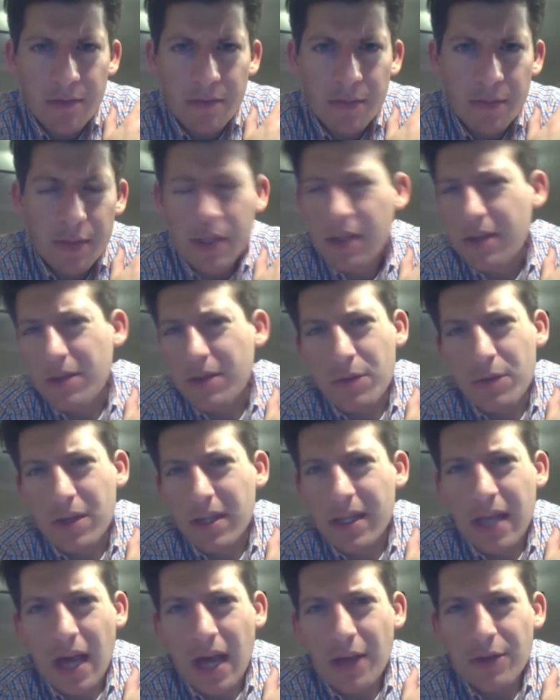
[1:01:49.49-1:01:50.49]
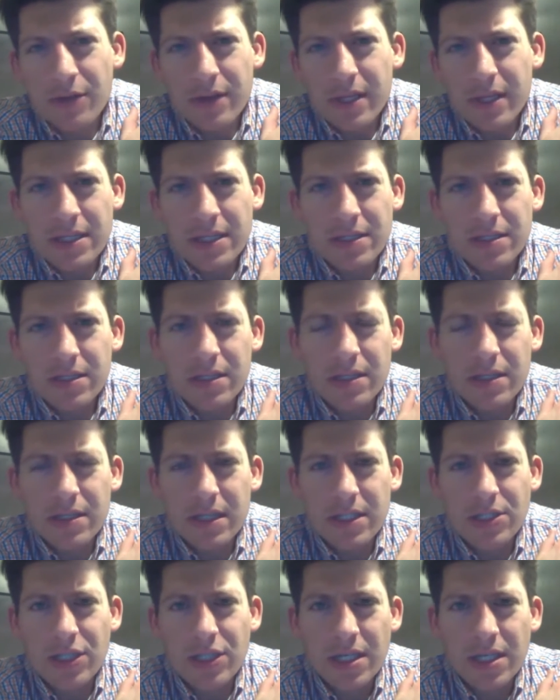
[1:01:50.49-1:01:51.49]
But really, other than
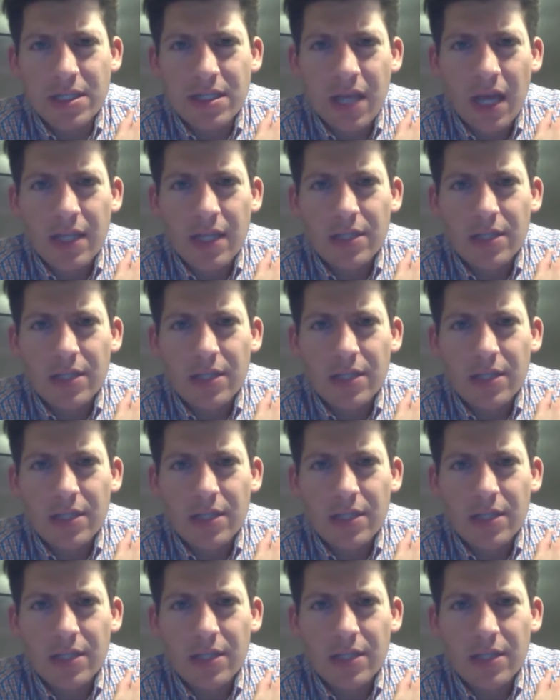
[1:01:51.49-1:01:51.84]
Genghis Khan,